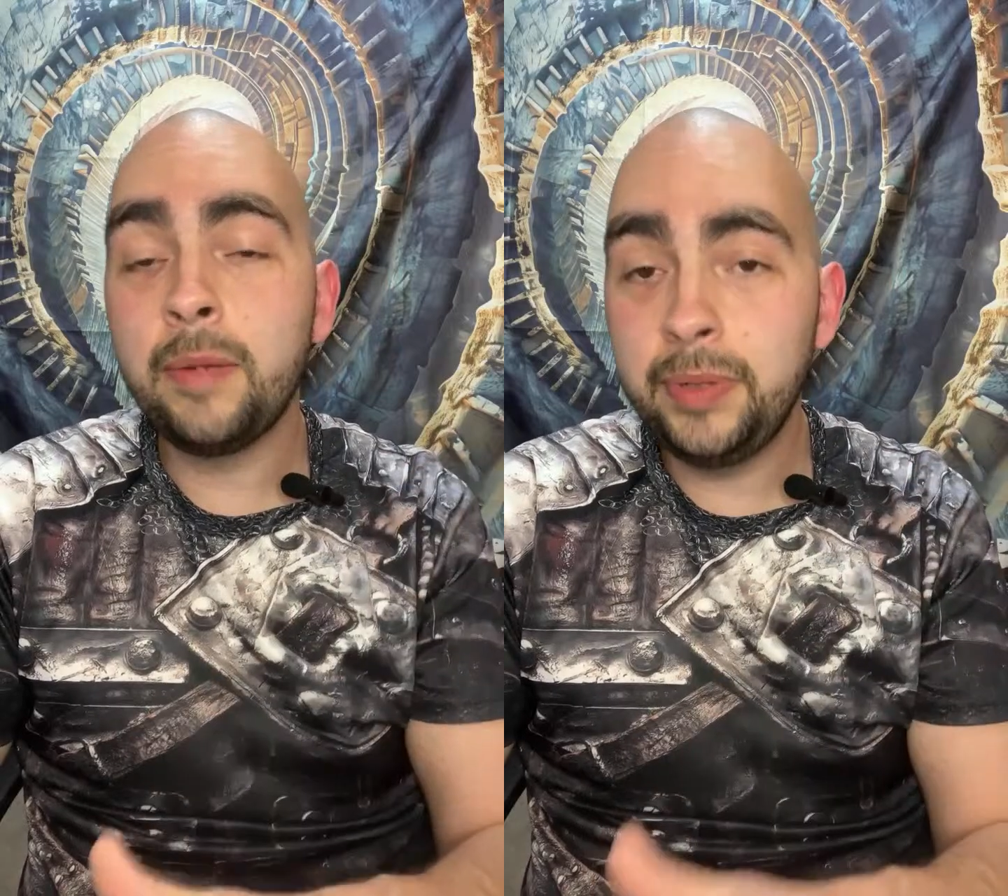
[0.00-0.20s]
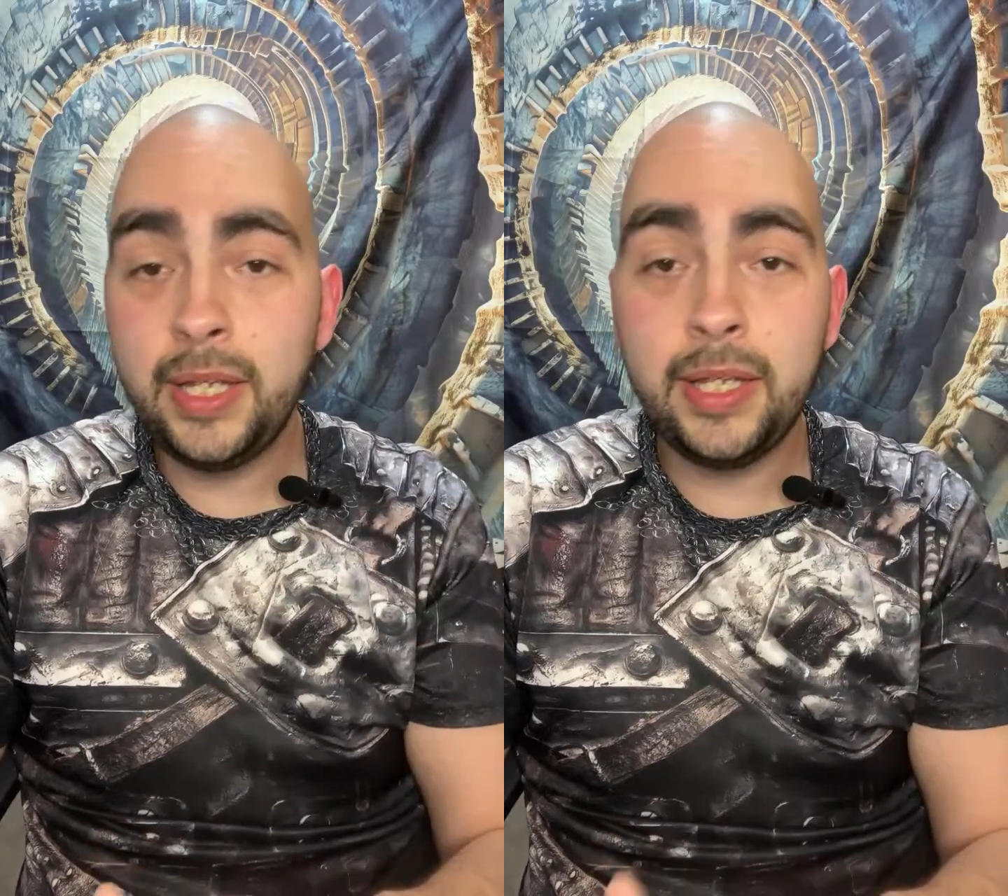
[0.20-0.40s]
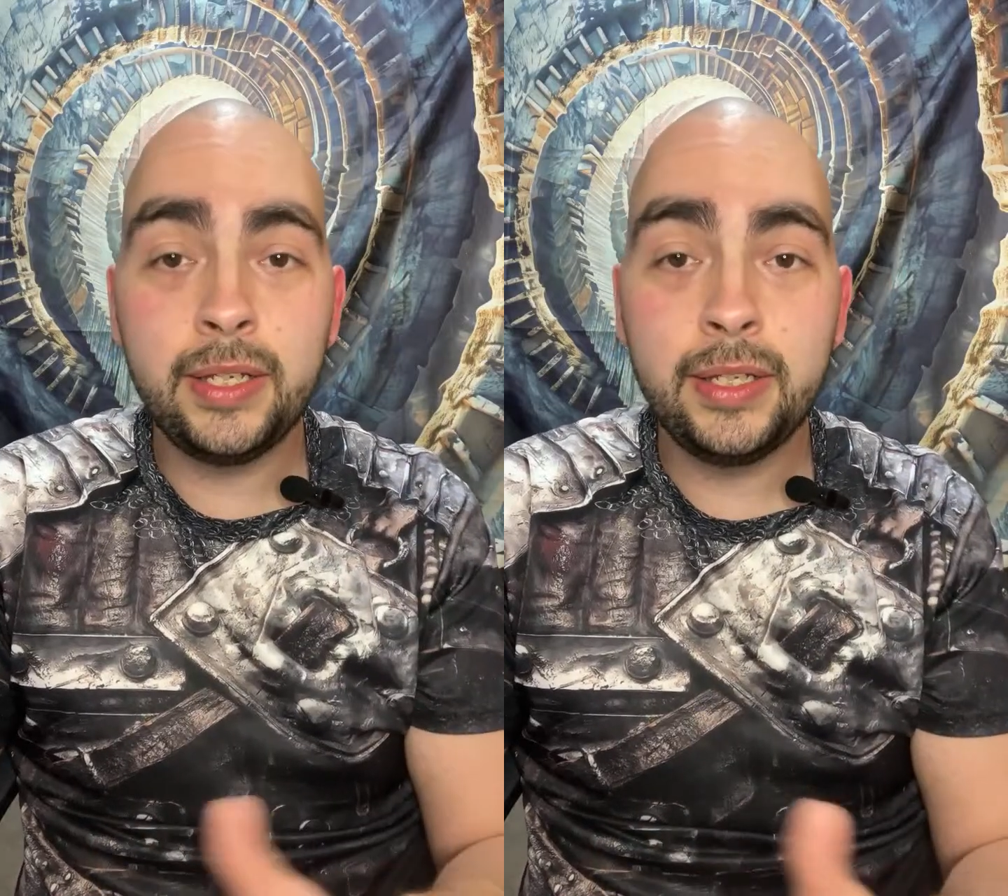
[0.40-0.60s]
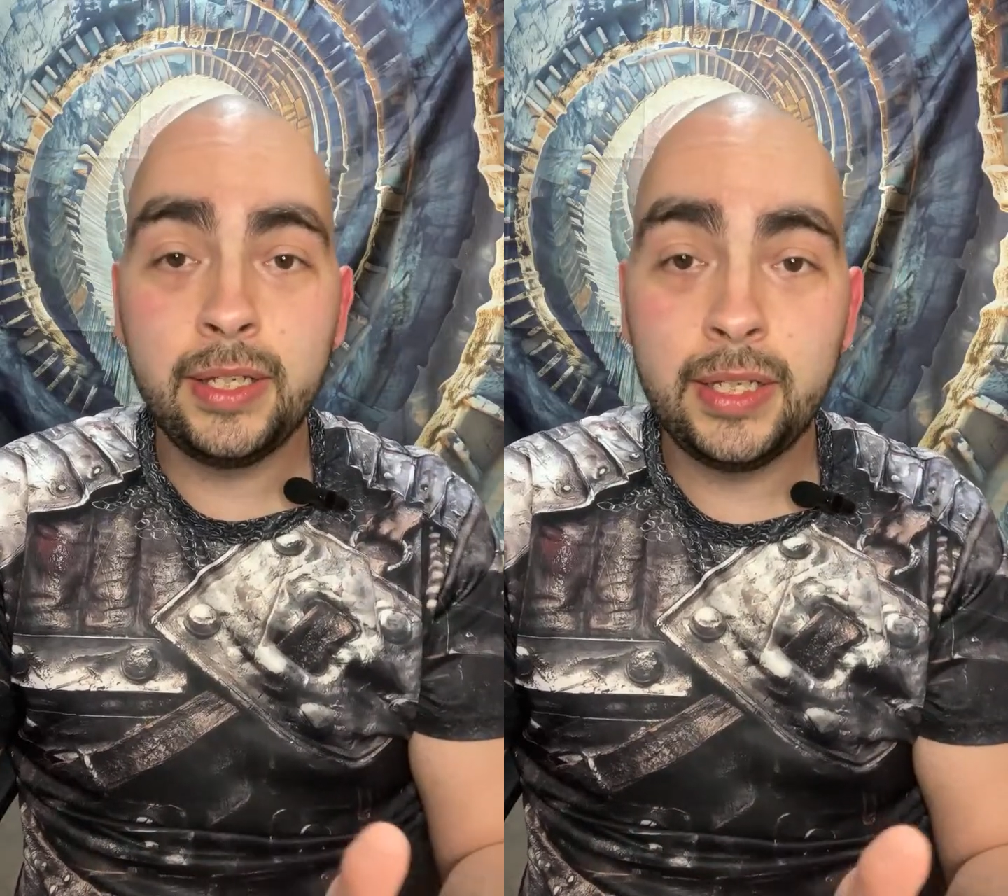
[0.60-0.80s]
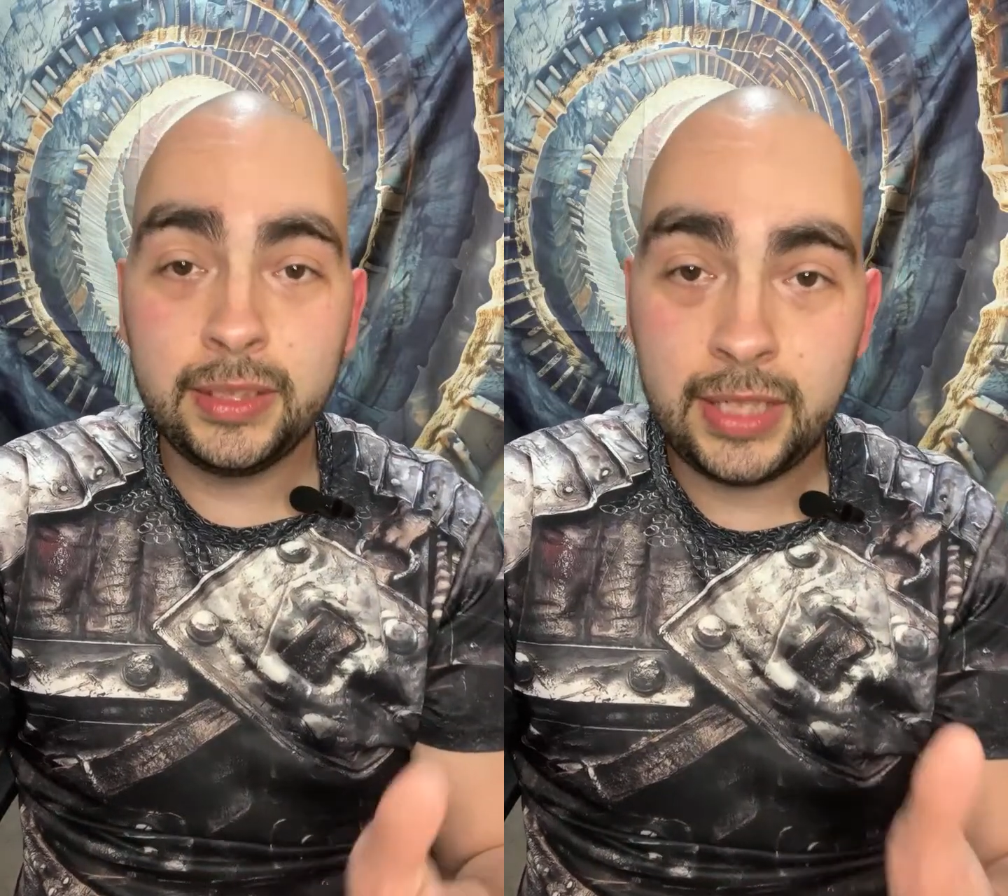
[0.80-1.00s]
play it
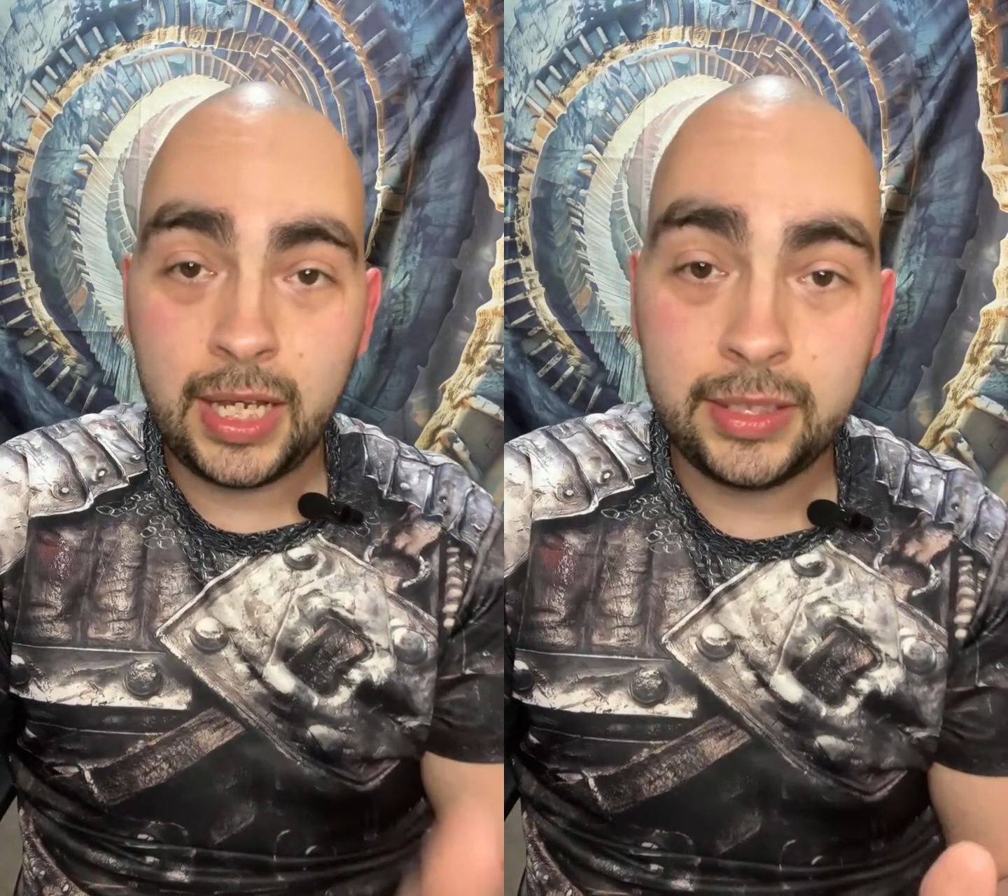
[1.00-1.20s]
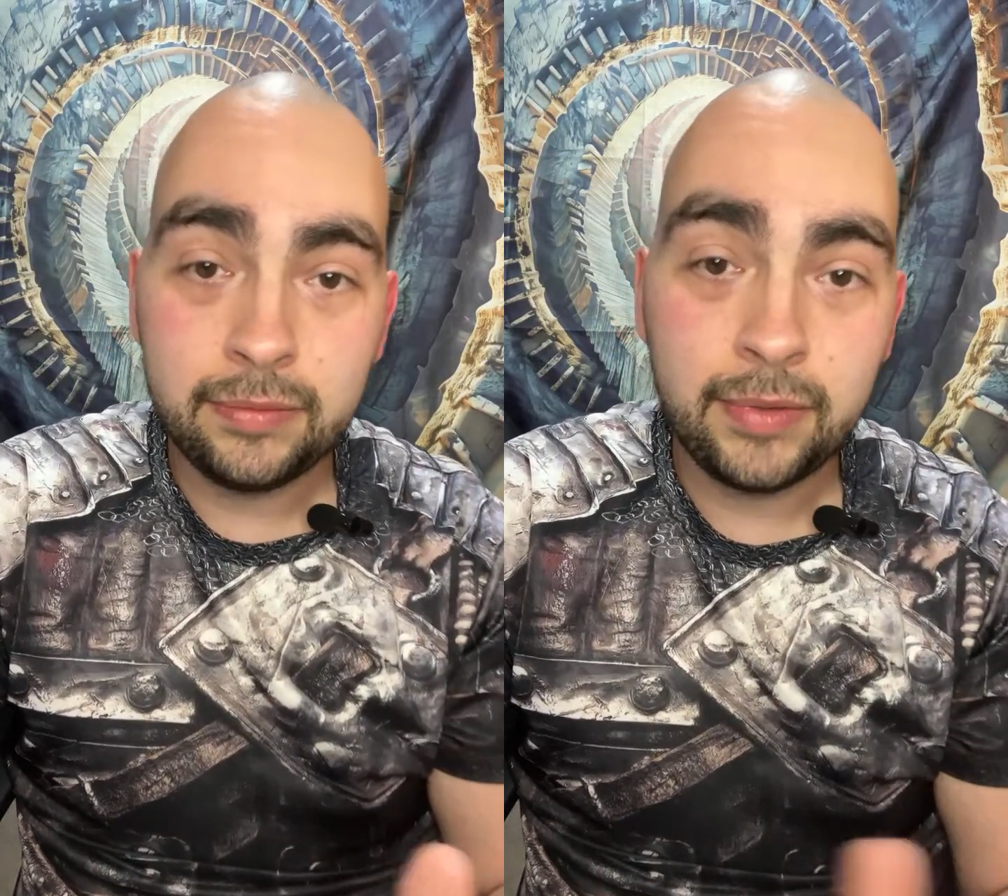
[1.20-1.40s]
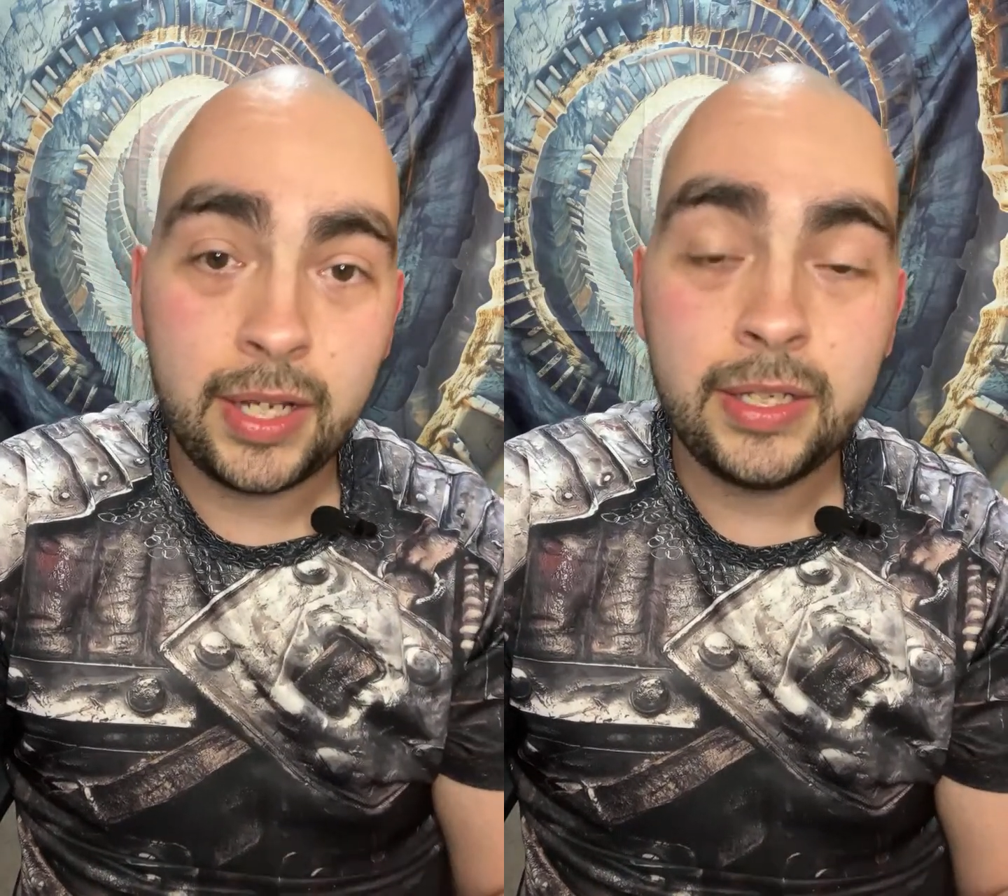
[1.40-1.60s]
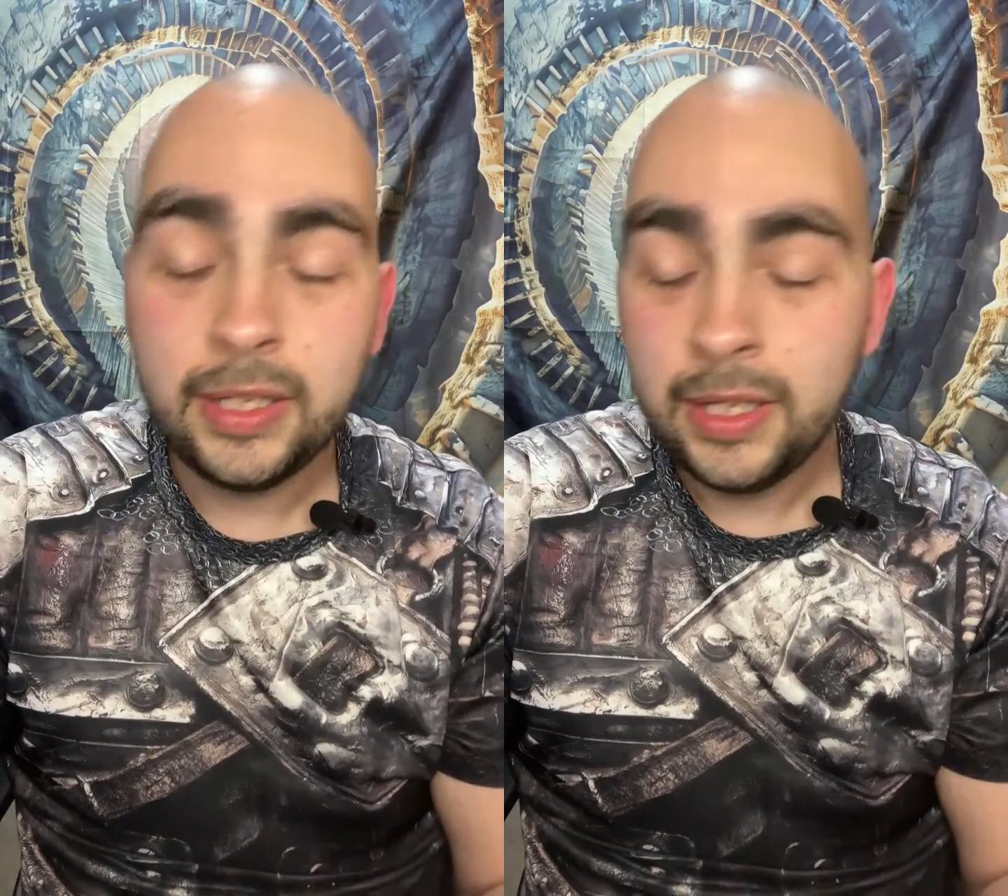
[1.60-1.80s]
exactly right.